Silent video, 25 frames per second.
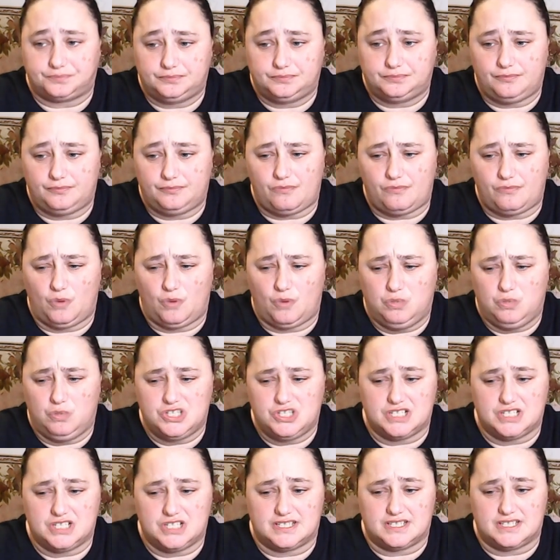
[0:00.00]
which
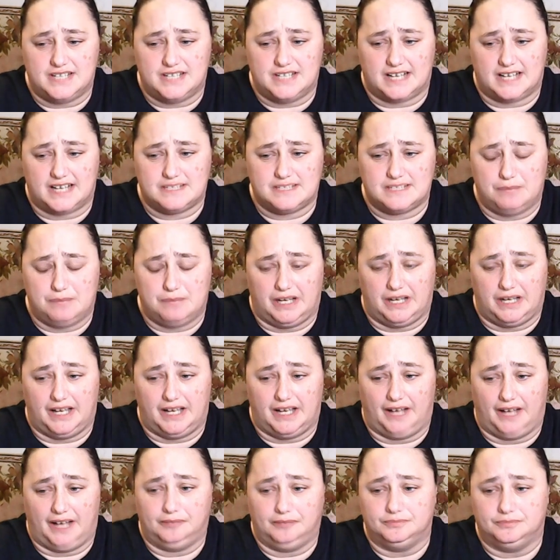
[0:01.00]
is next Monday.
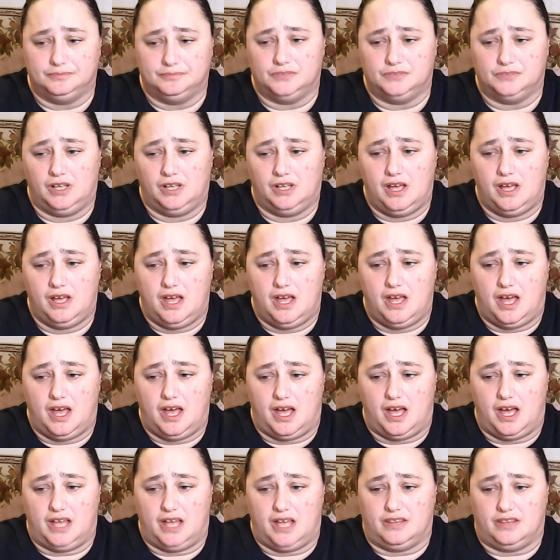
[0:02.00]

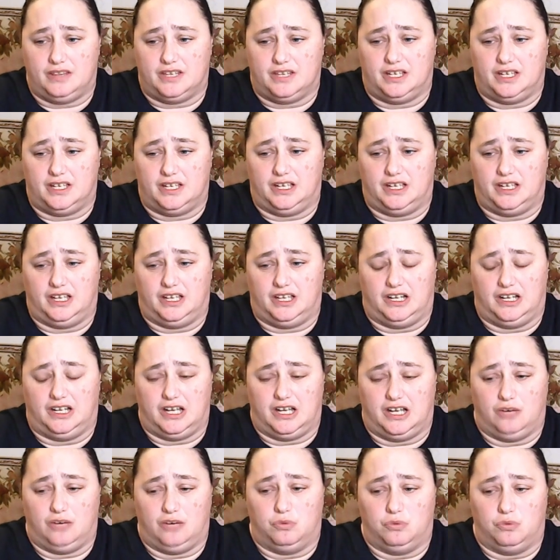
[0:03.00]
And then it
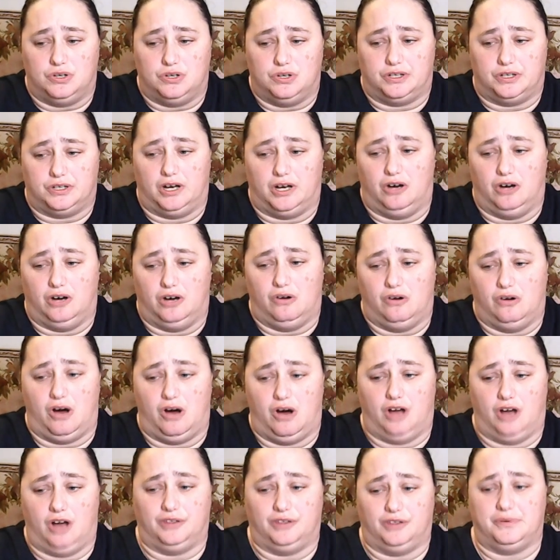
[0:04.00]
will go all
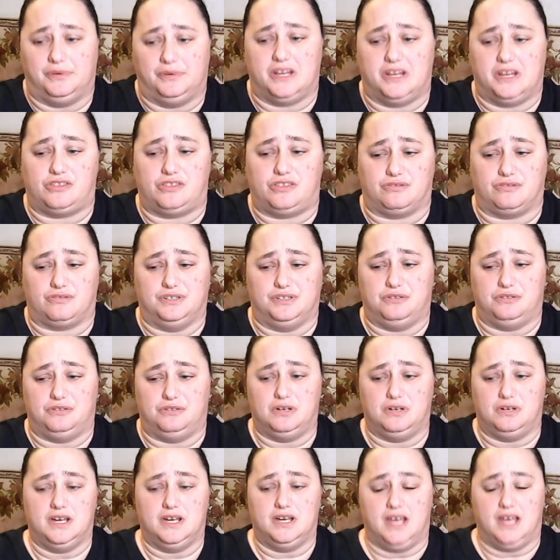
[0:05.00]
the way through
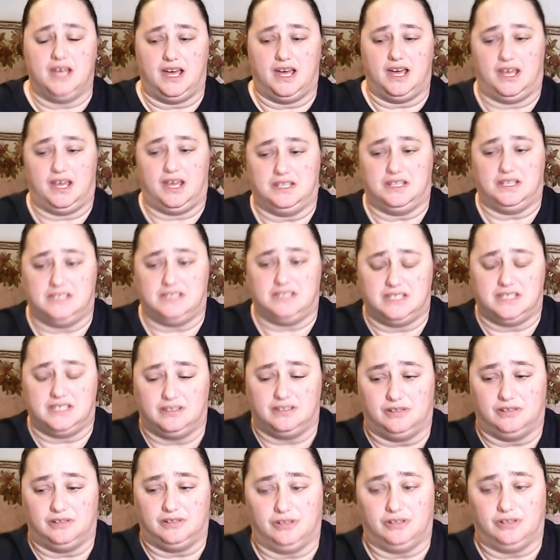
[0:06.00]

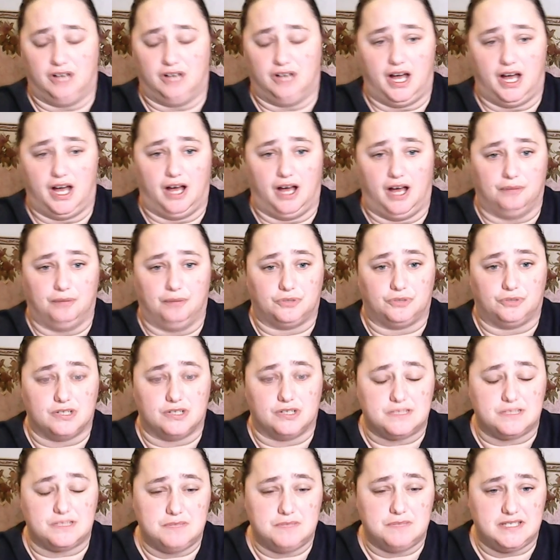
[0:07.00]
until um,
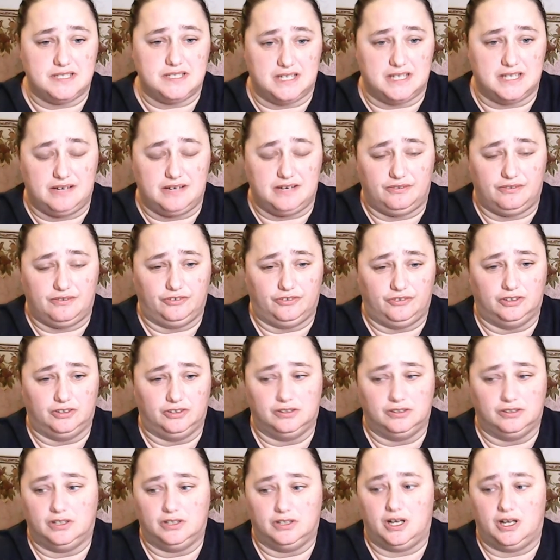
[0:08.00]
Christmas Eve.
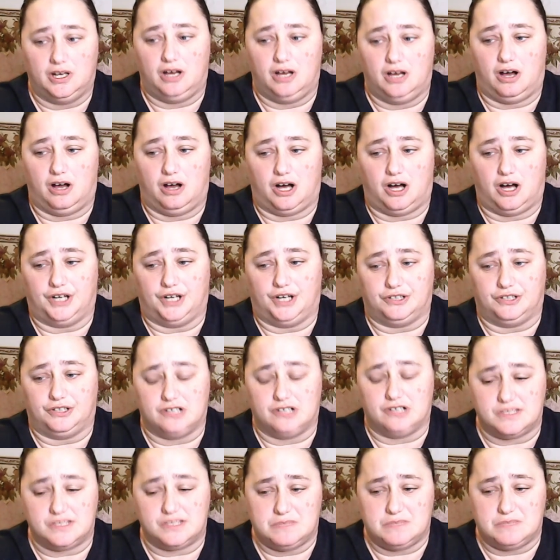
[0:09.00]
On
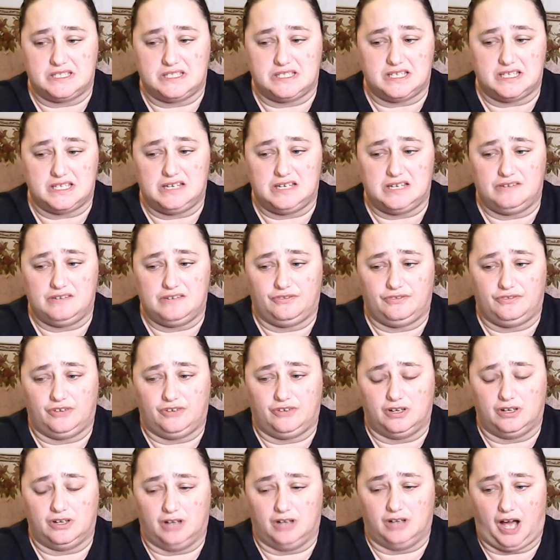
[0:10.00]
Christmas Eve,
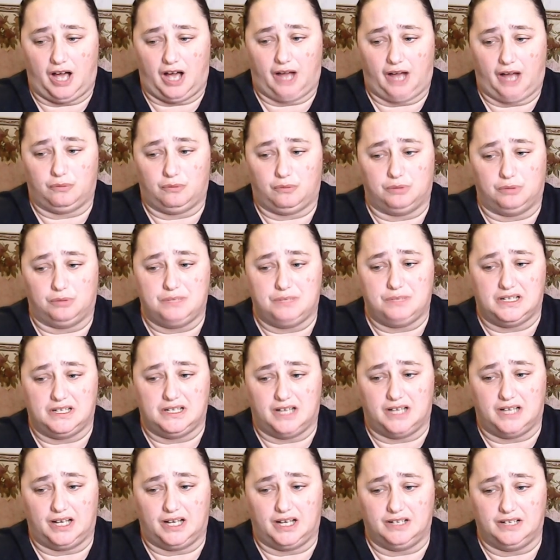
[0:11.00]
I will be
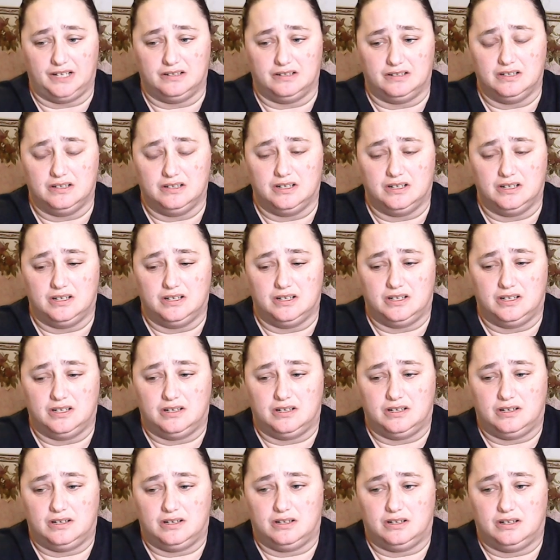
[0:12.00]
done
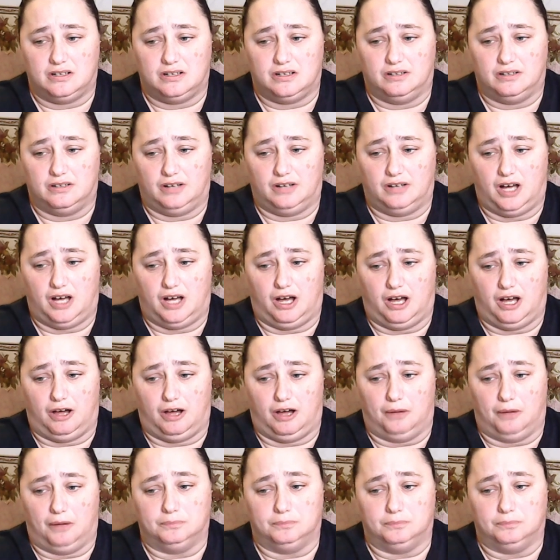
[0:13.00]
um,